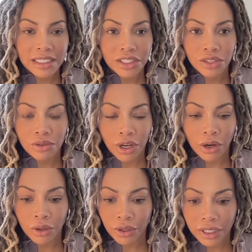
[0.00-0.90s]
as you
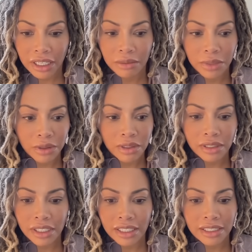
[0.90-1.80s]
know, Hurricane
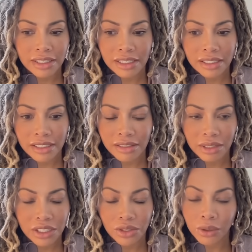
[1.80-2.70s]
Milton is, this is
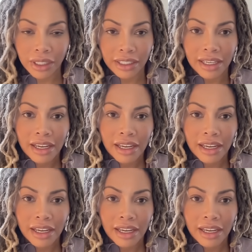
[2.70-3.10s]
historic.